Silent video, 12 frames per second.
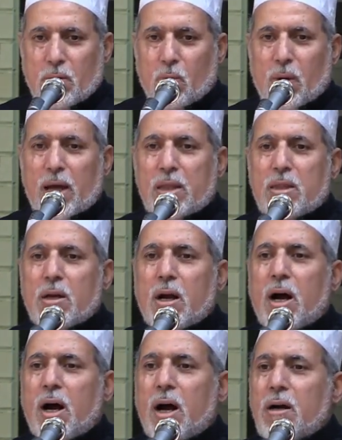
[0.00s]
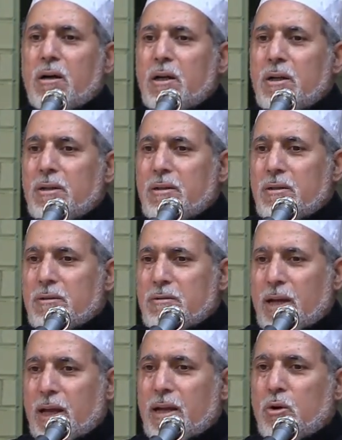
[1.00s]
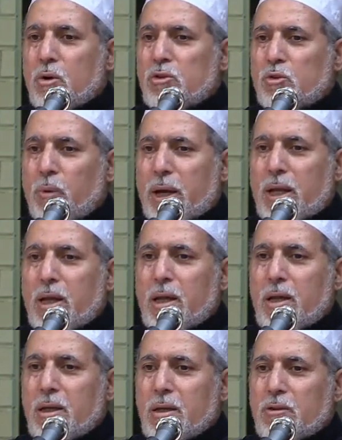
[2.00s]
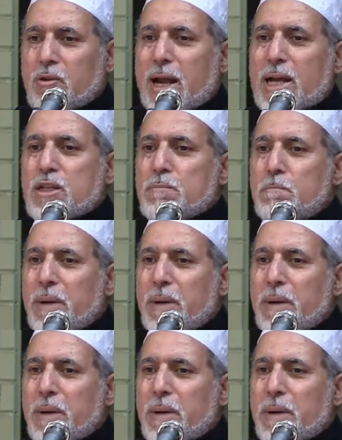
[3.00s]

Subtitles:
while there are 10 or 20 trash